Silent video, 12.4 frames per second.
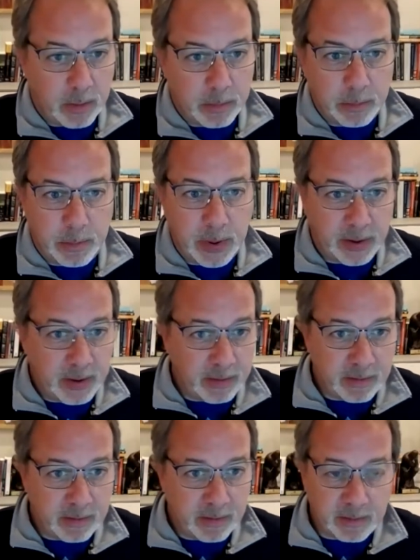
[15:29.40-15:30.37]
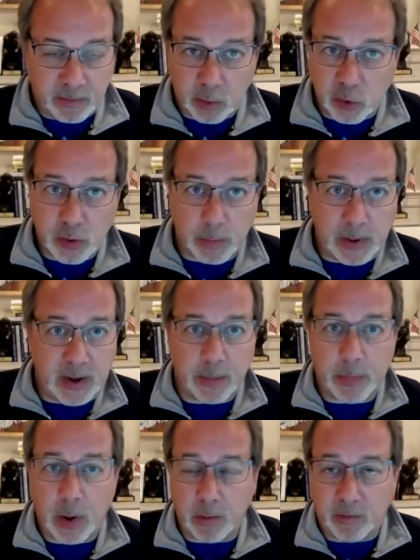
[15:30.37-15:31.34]
billions of social media
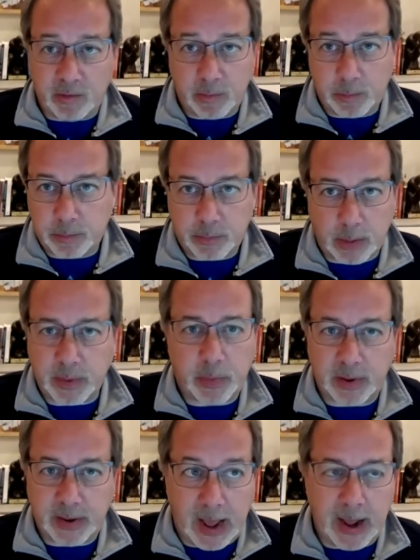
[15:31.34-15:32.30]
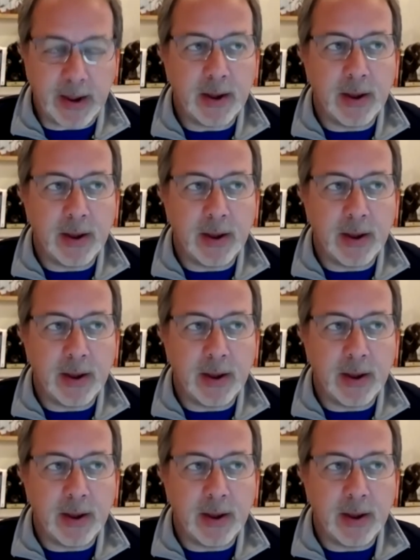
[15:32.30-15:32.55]
posts probably per day.